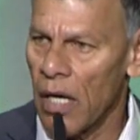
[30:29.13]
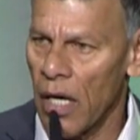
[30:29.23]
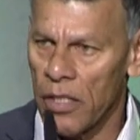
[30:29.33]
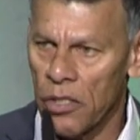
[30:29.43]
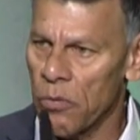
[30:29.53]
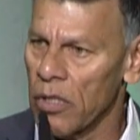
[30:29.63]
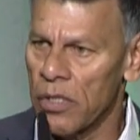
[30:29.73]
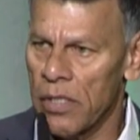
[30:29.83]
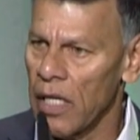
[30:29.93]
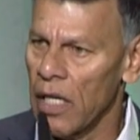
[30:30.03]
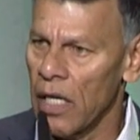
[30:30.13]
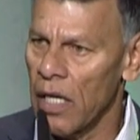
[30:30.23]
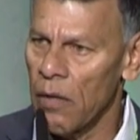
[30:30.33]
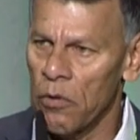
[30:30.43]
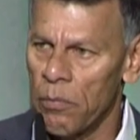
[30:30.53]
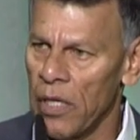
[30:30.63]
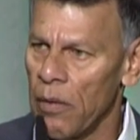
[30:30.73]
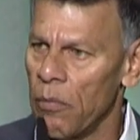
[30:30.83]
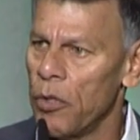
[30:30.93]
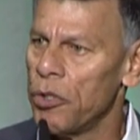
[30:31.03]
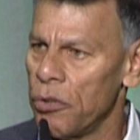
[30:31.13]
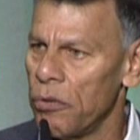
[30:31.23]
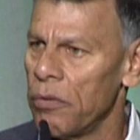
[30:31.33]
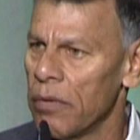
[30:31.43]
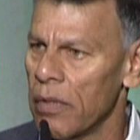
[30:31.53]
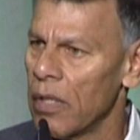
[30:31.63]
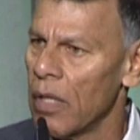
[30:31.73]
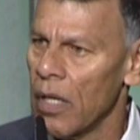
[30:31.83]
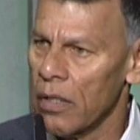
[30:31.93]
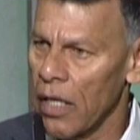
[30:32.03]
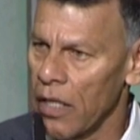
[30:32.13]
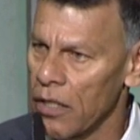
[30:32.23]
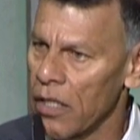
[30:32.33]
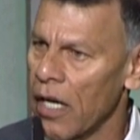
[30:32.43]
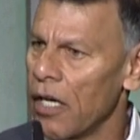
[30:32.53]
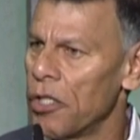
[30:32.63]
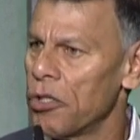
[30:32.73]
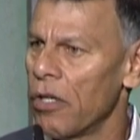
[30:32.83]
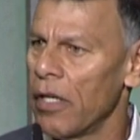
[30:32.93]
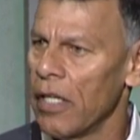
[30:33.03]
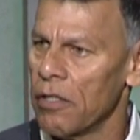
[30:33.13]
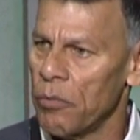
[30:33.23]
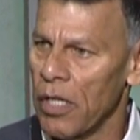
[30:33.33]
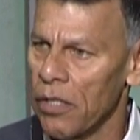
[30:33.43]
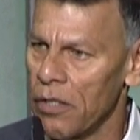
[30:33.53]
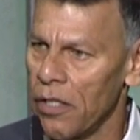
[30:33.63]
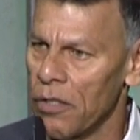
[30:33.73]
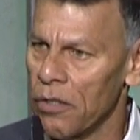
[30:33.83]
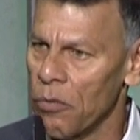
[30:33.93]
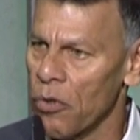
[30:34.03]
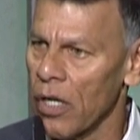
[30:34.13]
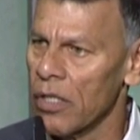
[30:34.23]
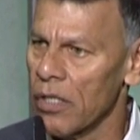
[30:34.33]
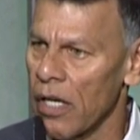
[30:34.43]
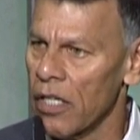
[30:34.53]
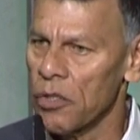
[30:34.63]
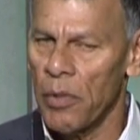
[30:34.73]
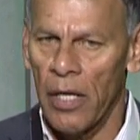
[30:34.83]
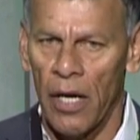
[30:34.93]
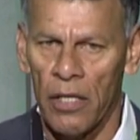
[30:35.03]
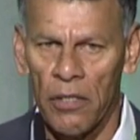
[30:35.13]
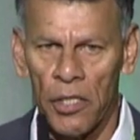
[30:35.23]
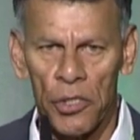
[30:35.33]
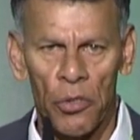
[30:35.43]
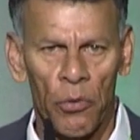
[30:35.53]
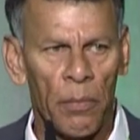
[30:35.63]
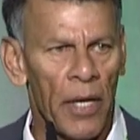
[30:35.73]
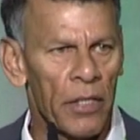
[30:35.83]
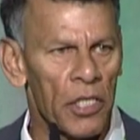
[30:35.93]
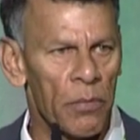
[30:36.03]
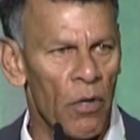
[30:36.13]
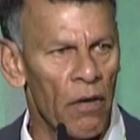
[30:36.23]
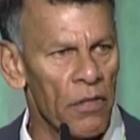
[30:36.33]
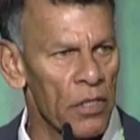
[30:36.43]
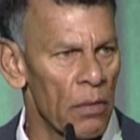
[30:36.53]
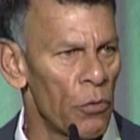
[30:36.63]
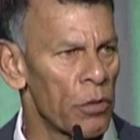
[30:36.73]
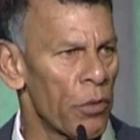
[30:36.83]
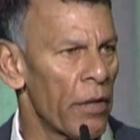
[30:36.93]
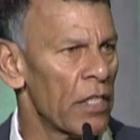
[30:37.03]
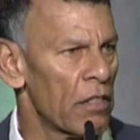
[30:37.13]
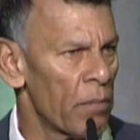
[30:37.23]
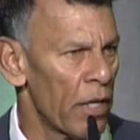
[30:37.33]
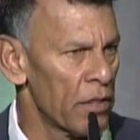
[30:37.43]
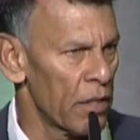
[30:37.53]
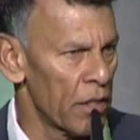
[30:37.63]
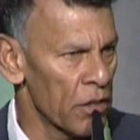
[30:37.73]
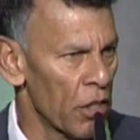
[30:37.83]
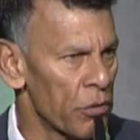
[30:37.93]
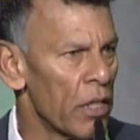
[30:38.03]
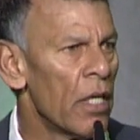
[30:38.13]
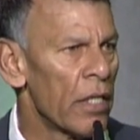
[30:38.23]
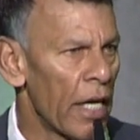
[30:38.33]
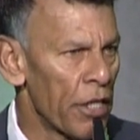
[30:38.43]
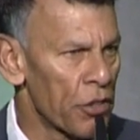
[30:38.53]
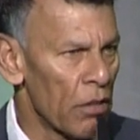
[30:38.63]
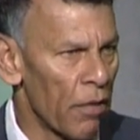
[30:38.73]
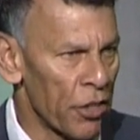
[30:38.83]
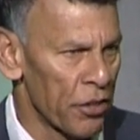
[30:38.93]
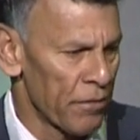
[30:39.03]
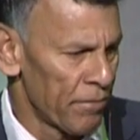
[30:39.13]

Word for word: I just want to say I will be with you that entire journey as we continue to work as hard as we can to ensure we make this province the most progressive place in this country. Thank you so much.